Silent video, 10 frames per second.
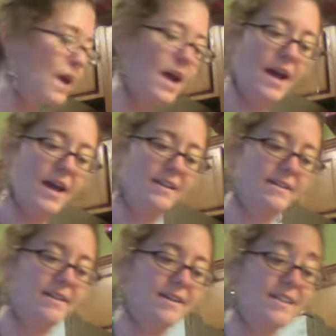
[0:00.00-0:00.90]
And
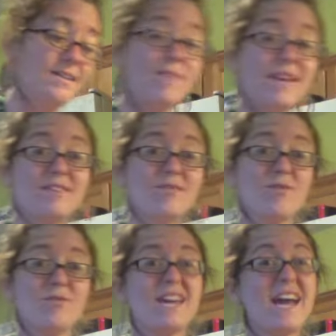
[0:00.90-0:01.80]
they made their
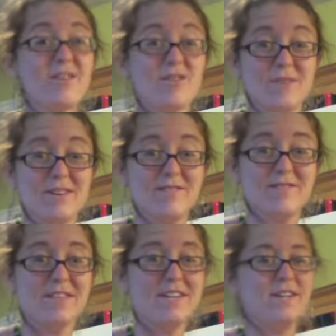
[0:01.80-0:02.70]
own caramel.
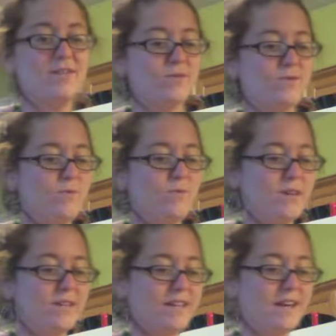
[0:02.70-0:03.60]
So if you
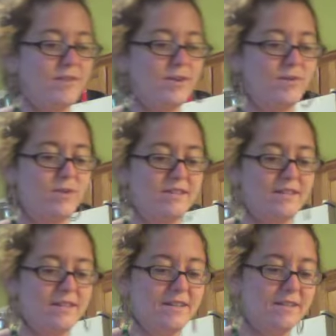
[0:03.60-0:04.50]
wanted to have a
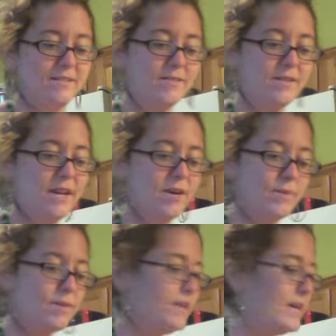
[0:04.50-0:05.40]
crazy caramel
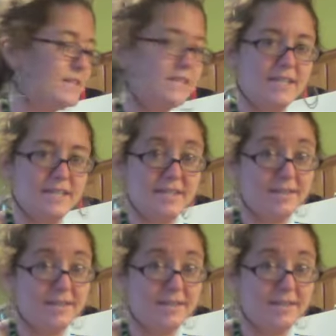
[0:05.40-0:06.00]
latte,